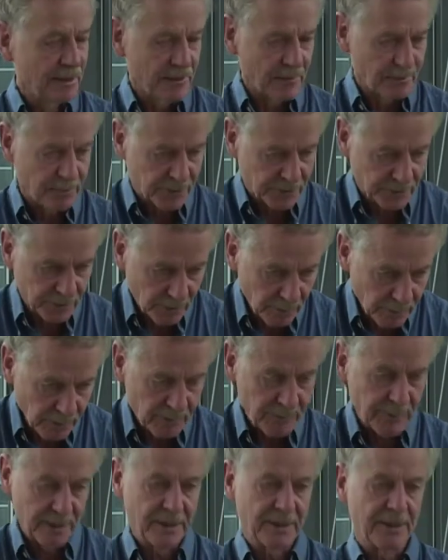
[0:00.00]
The
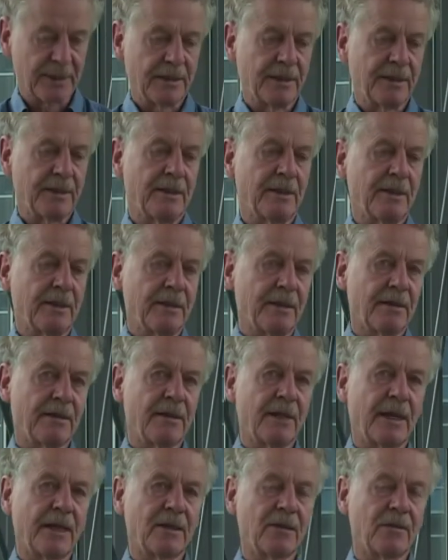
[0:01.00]
problem is
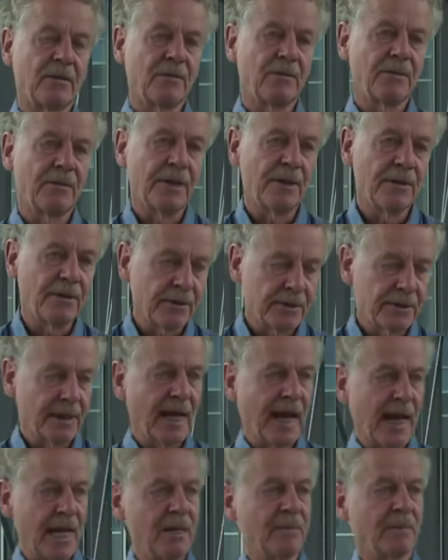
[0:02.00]
that we are not
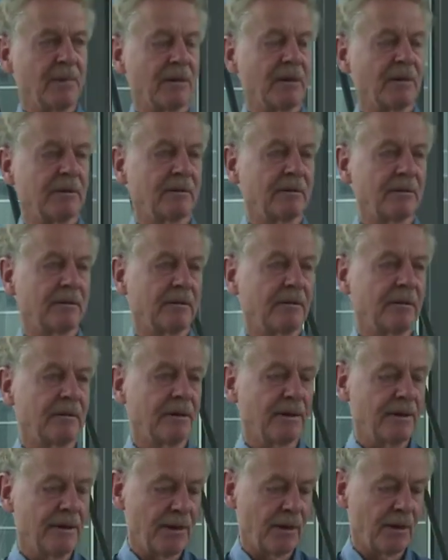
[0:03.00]
able
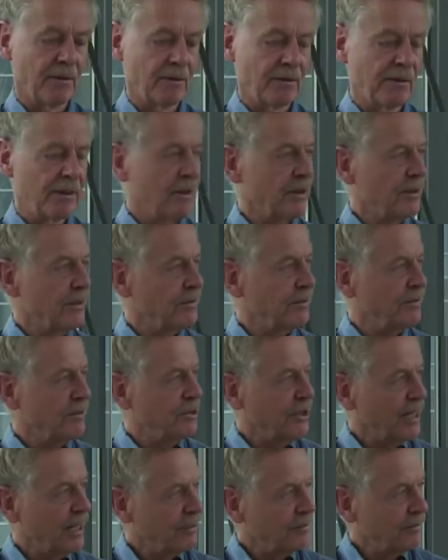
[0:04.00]
now to
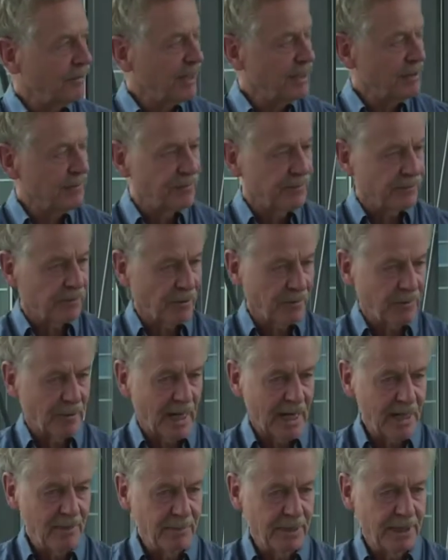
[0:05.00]
generate from
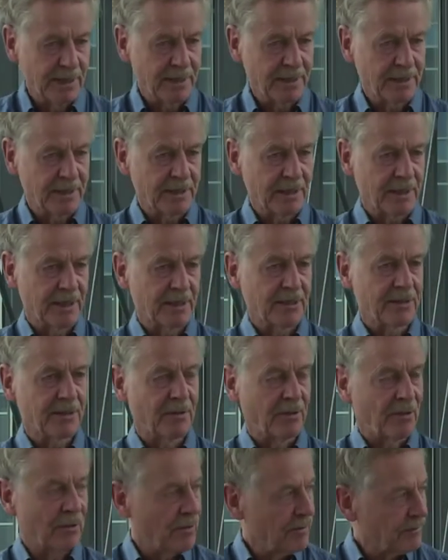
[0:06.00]
iPS cells
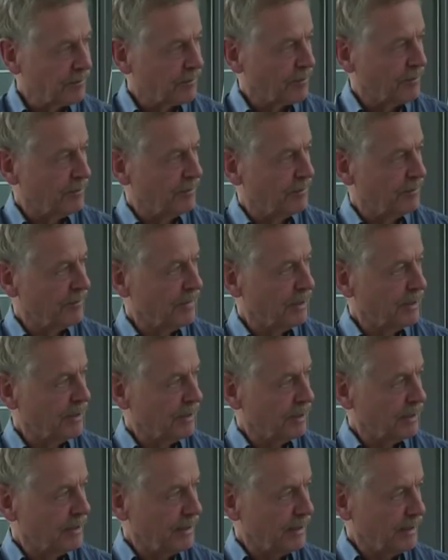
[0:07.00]
or from
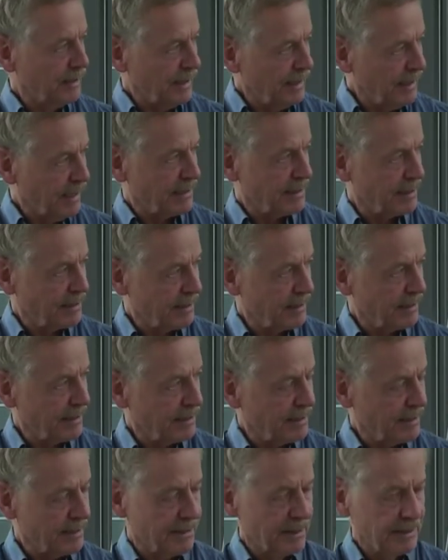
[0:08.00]
ES
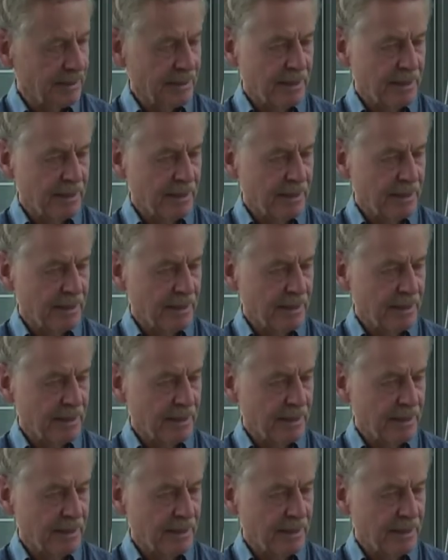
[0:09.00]
cells